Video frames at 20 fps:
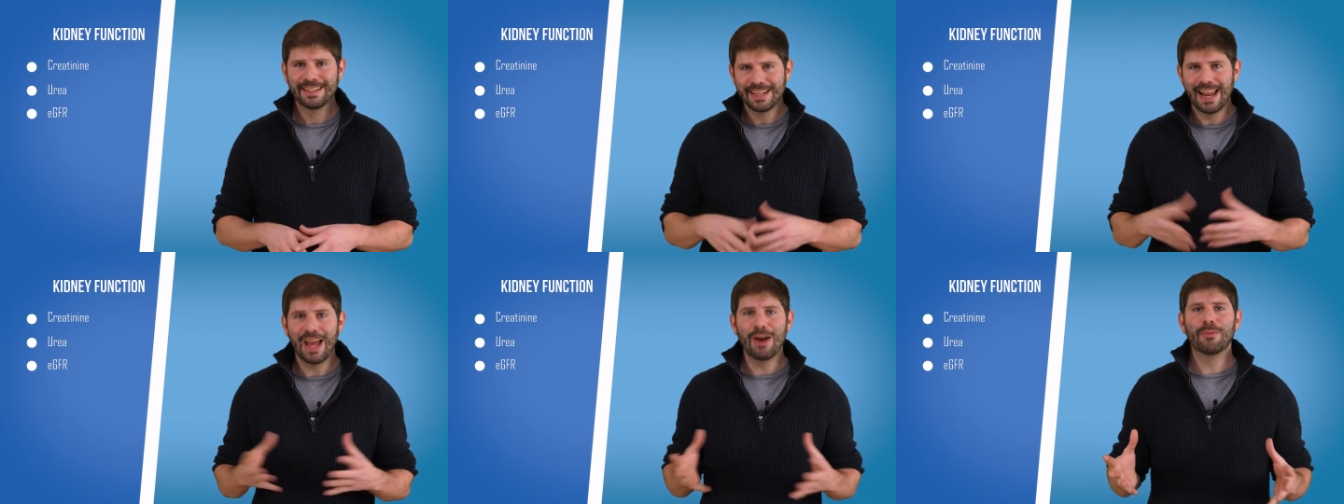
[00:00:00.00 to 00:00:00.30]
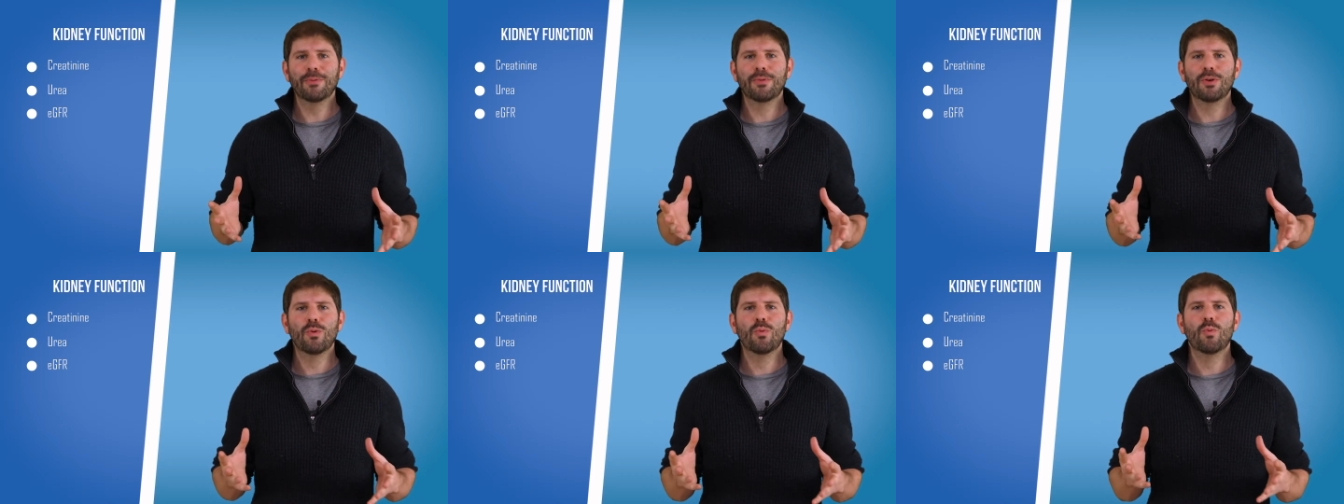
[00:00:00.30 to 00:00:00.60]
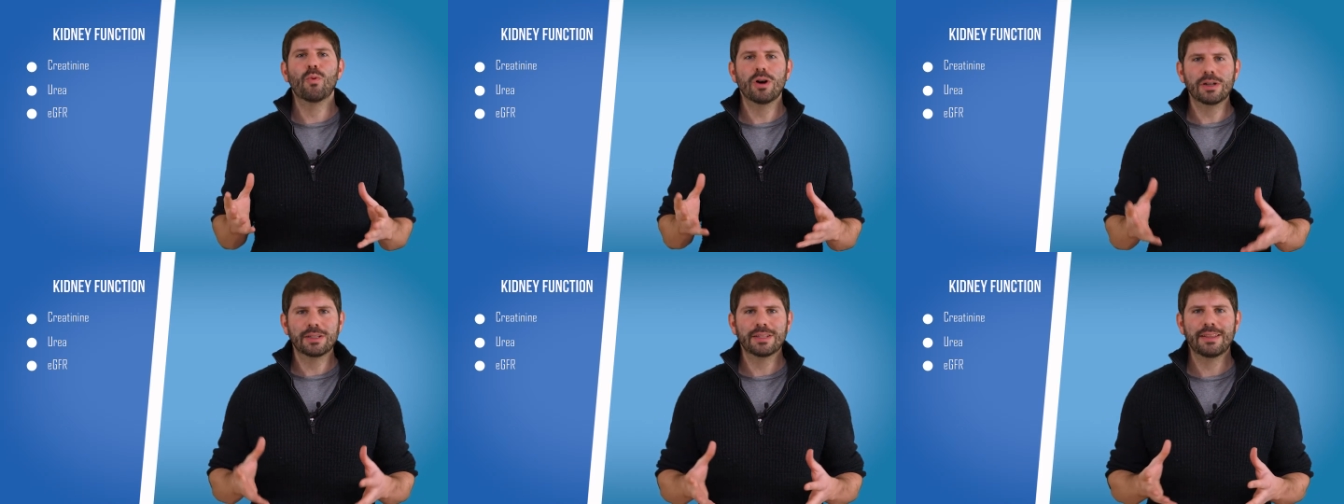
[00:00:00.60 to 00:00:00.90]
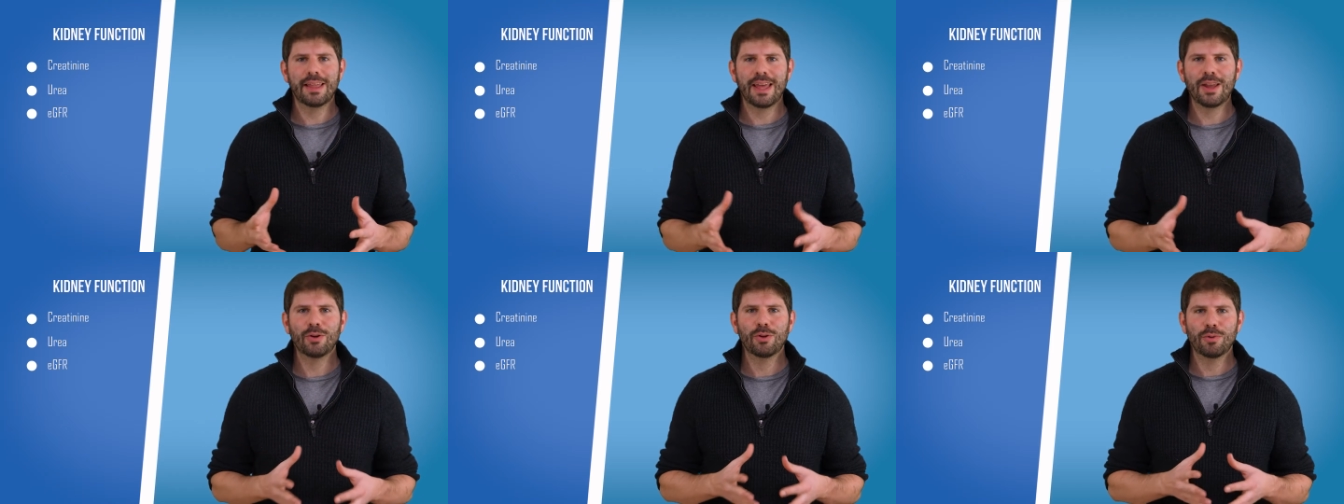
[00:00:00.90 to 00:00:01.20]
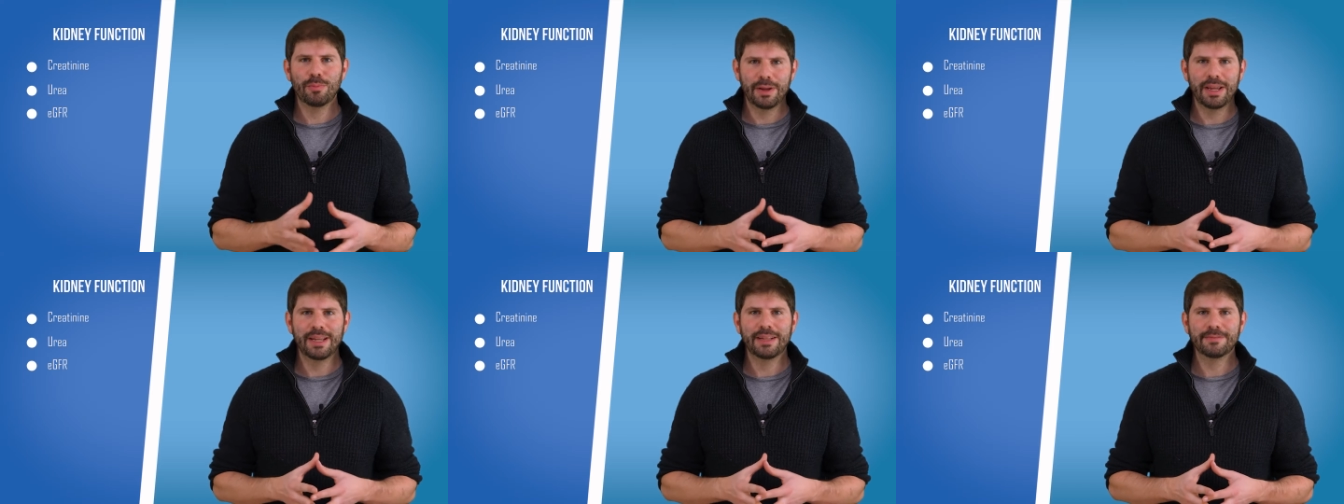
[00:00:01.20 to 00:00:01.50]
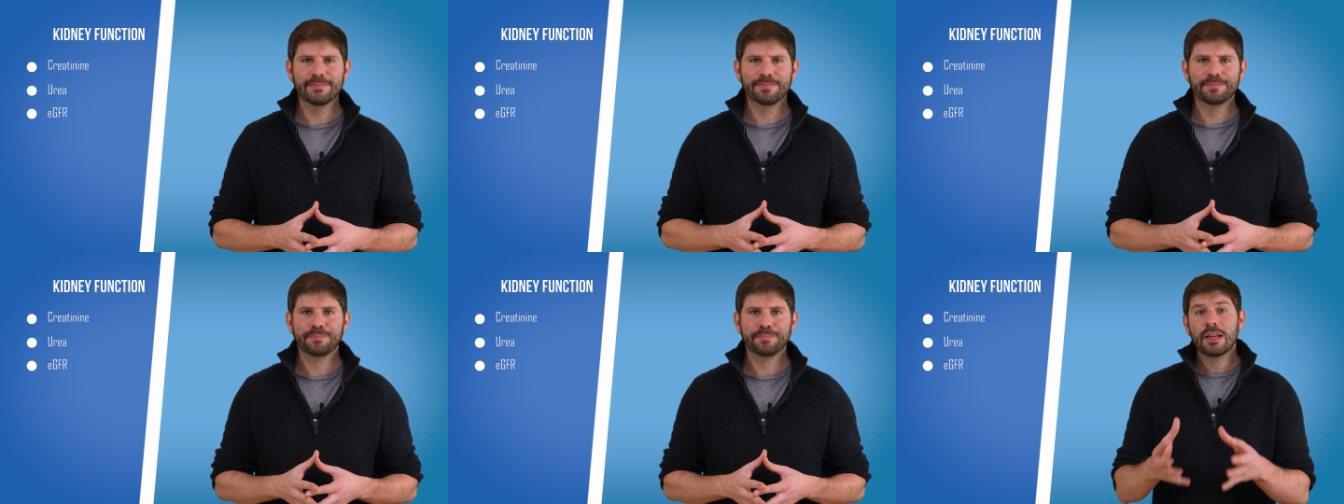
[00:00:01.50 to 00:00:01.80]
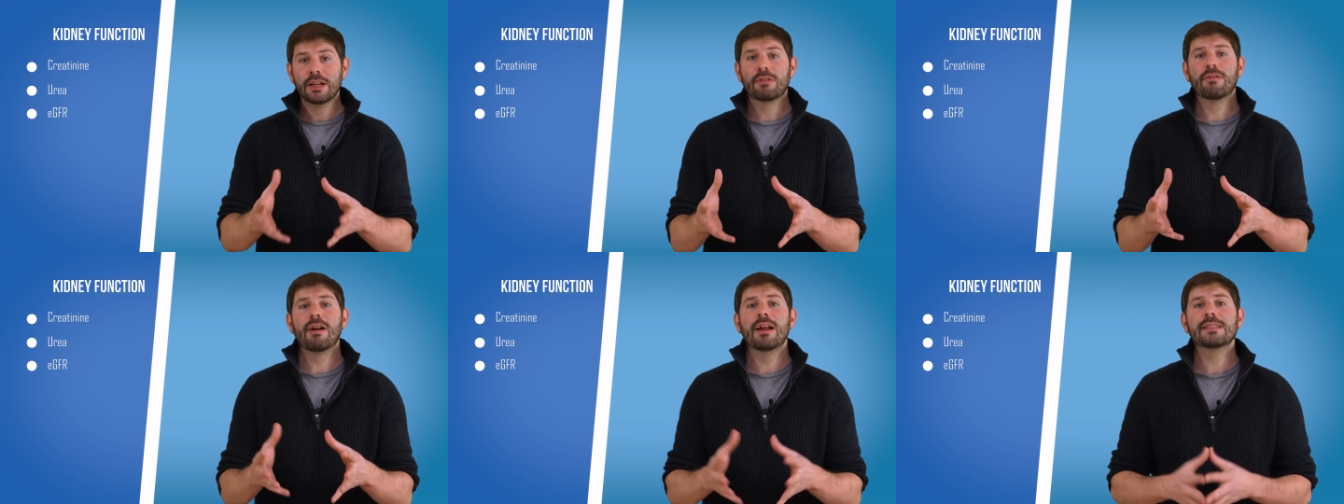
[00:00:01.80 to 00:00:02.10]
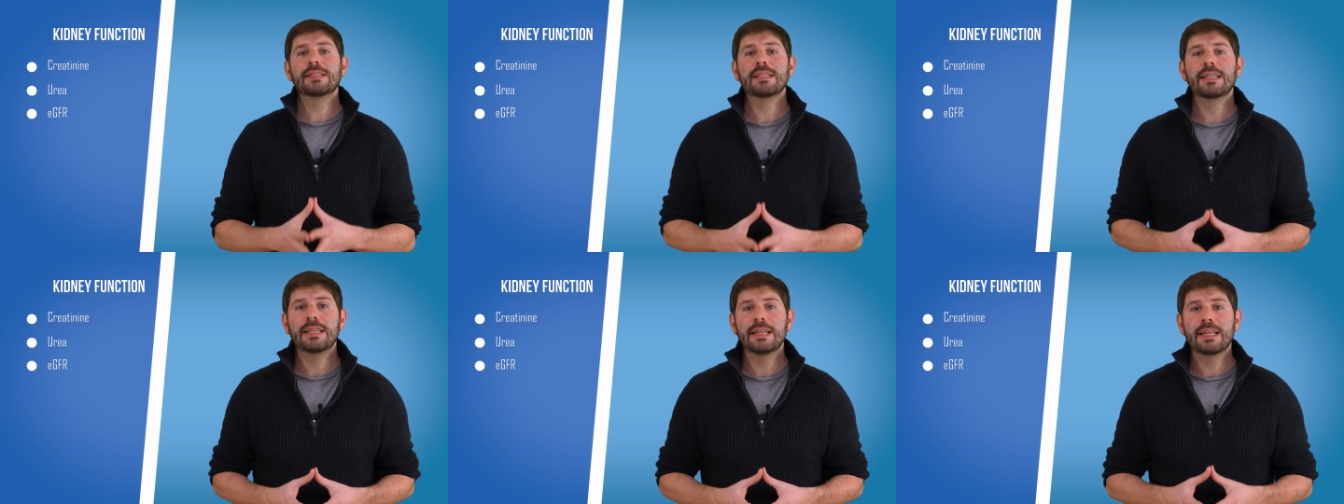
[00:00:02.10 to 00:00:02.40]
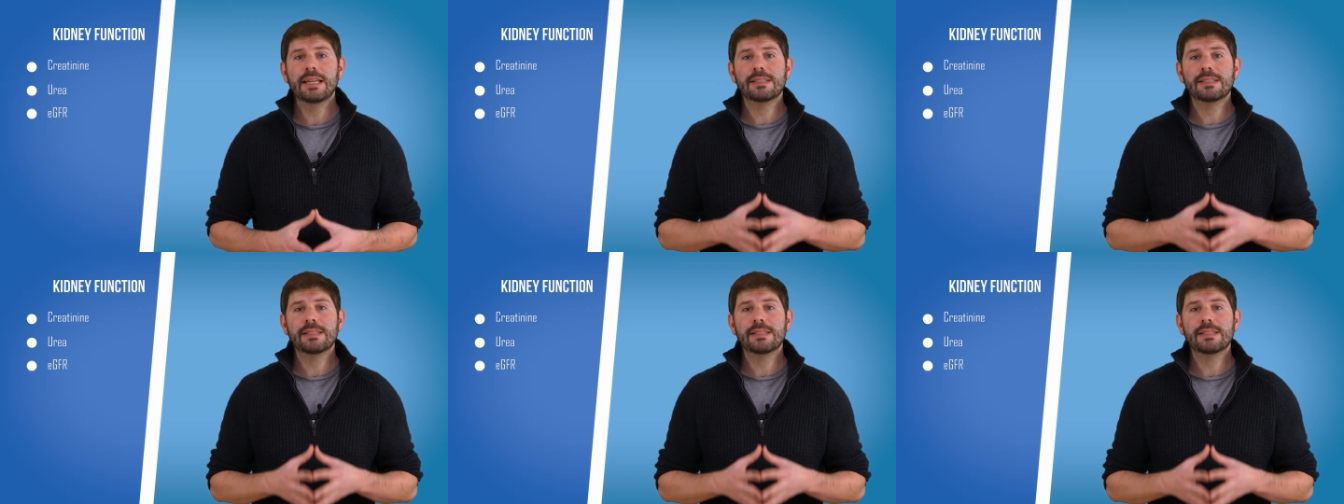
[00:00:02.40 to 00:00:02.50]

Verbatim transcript: Now, what do they all mean? Creatinine